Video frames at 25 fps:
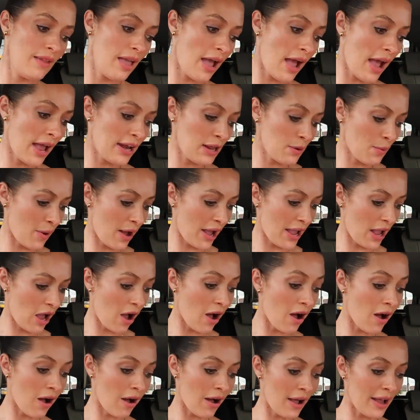anyway
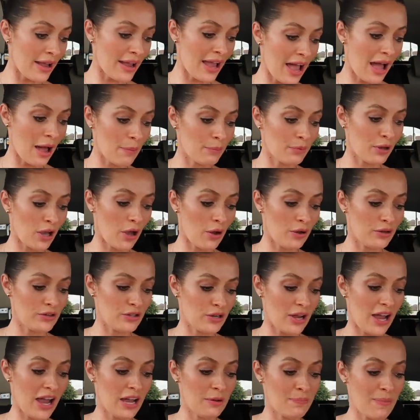I am going
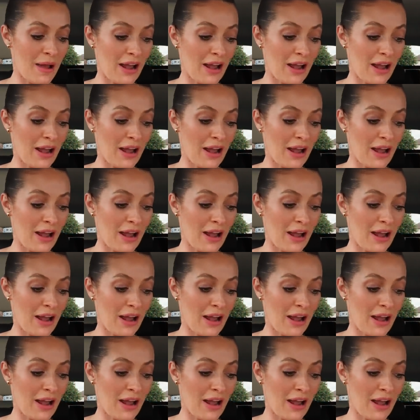to head